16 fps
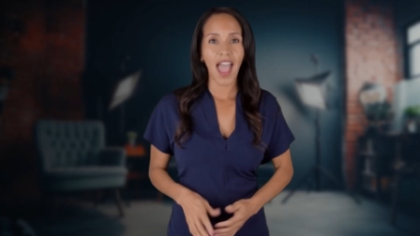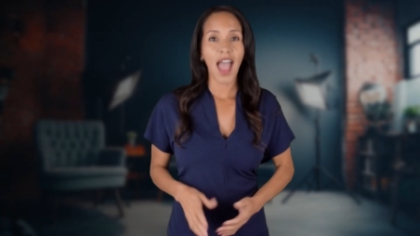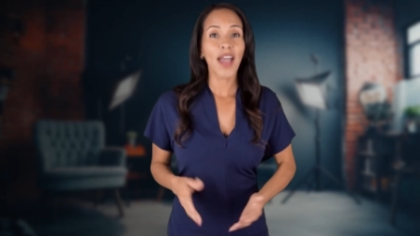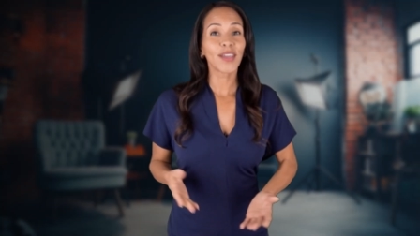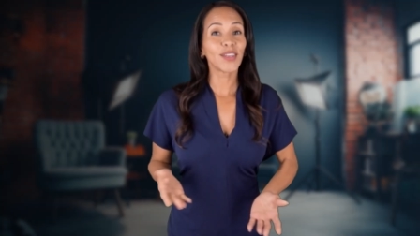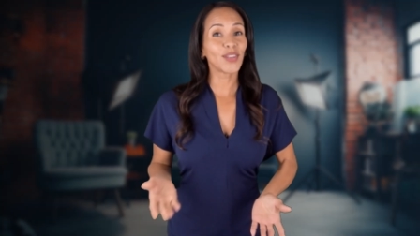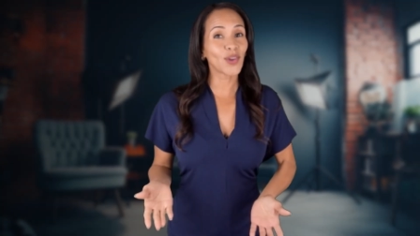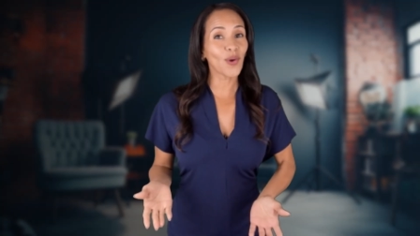
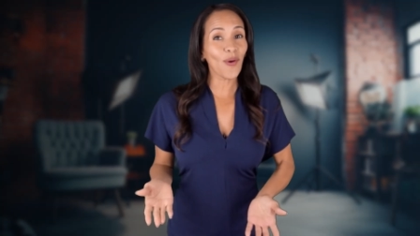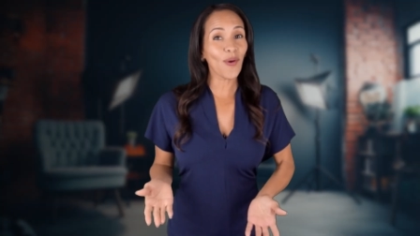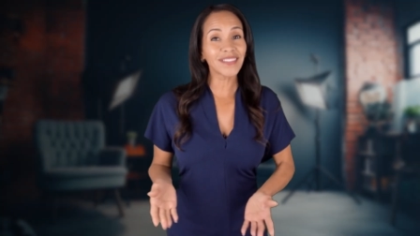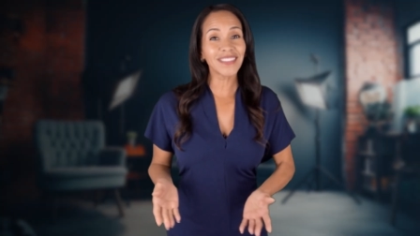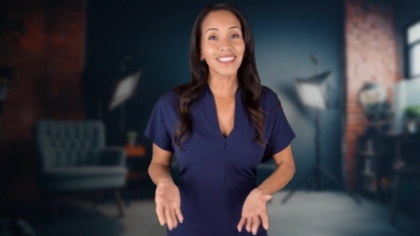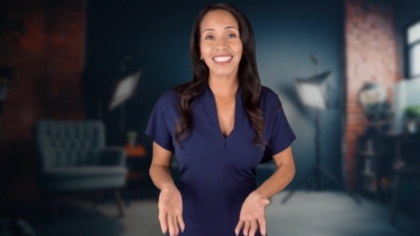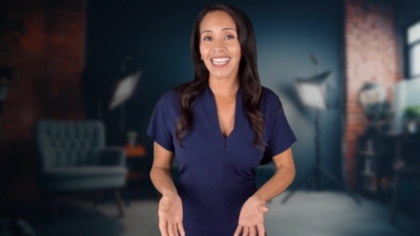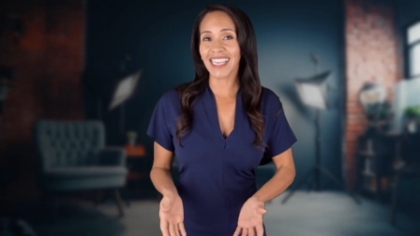Your
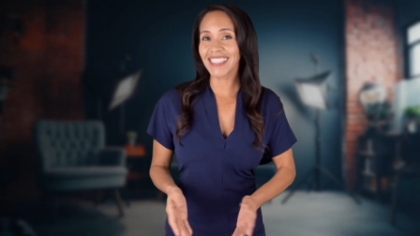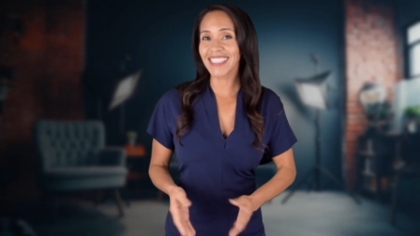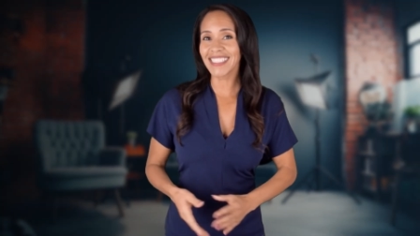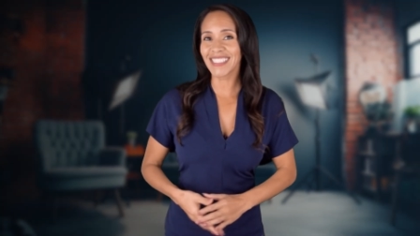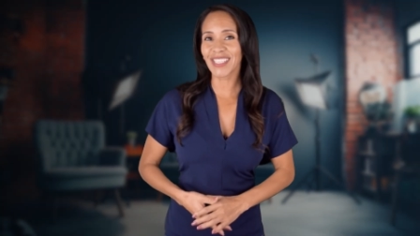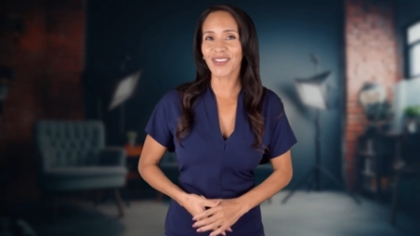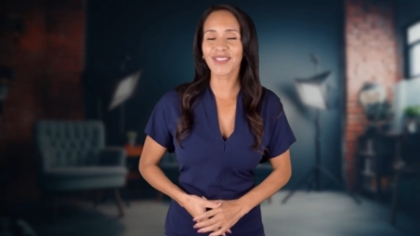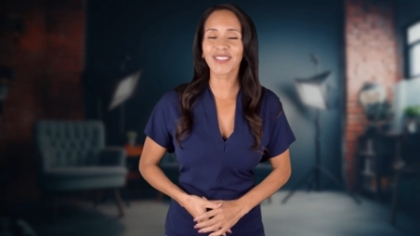daily
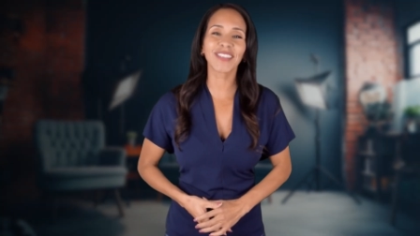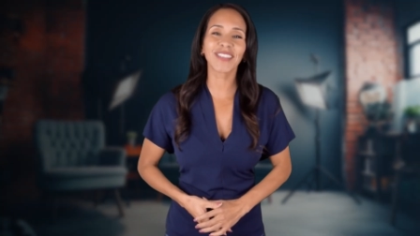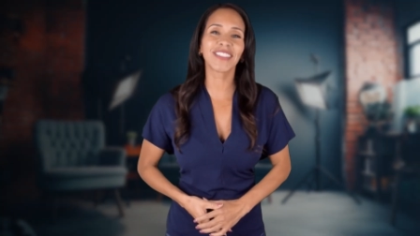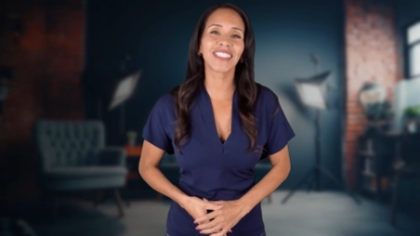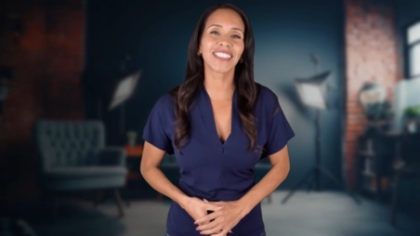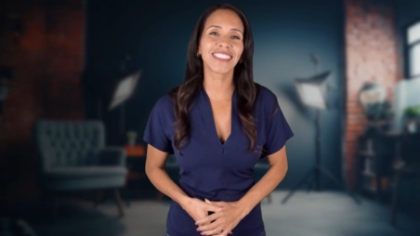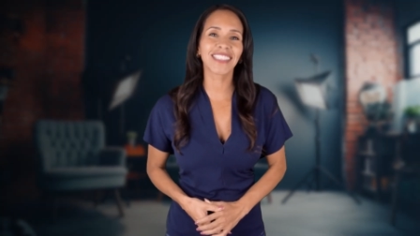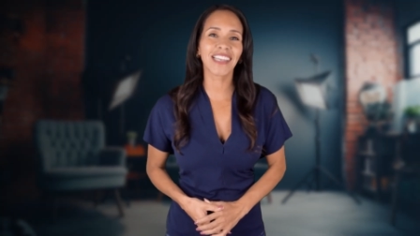dose of
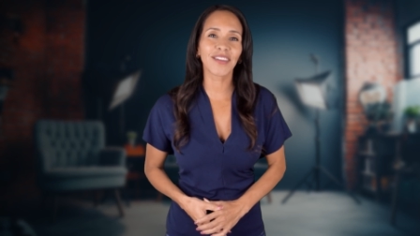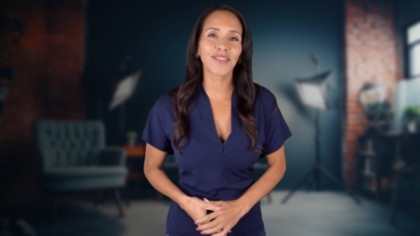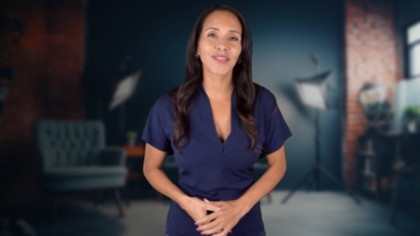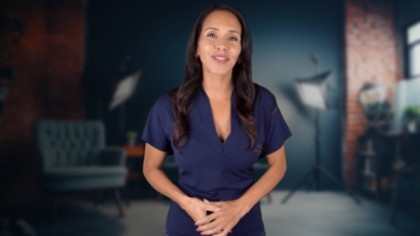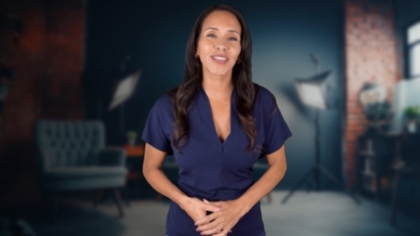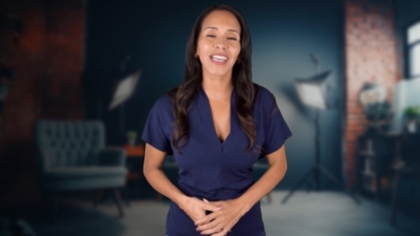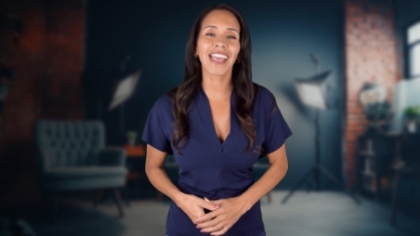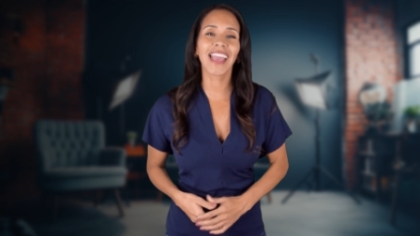
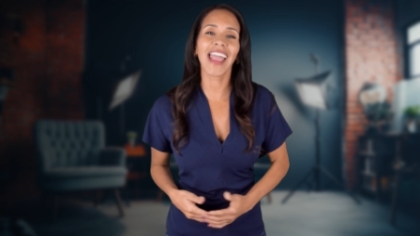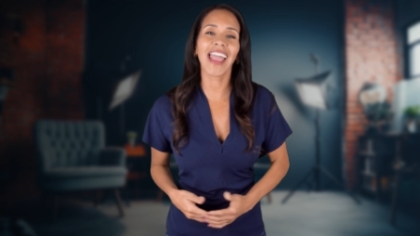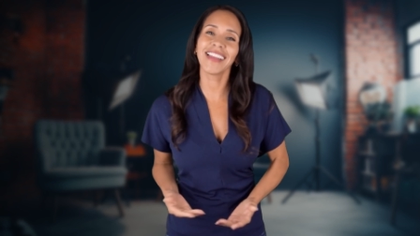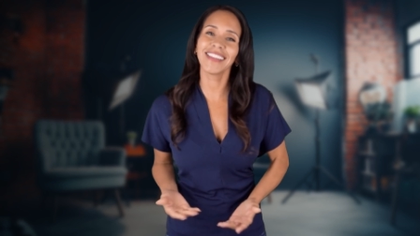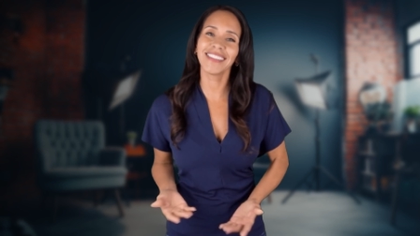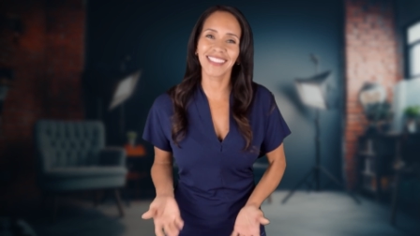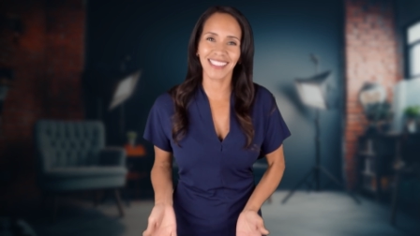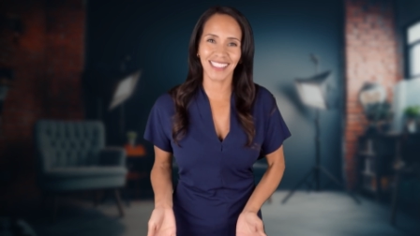discovery
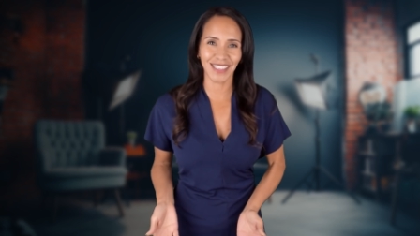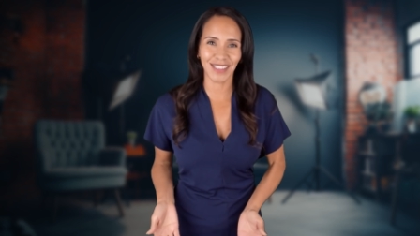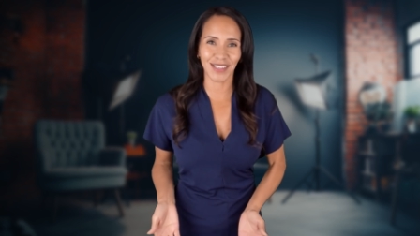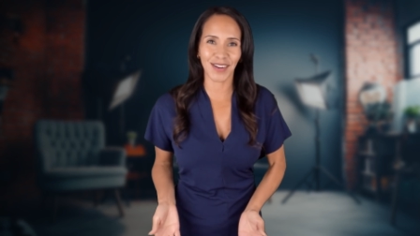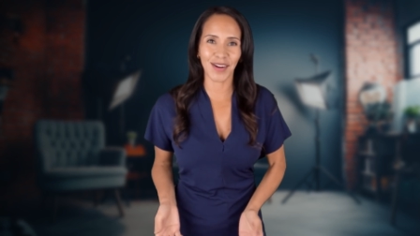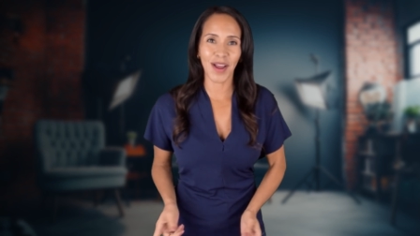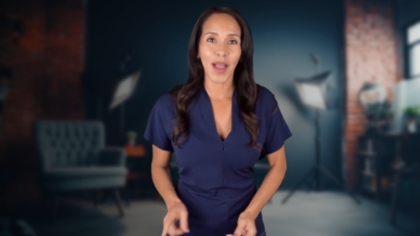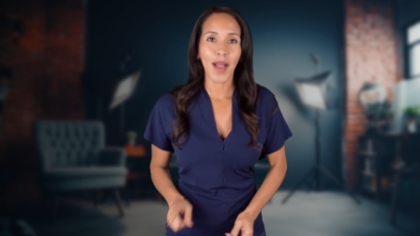ends here,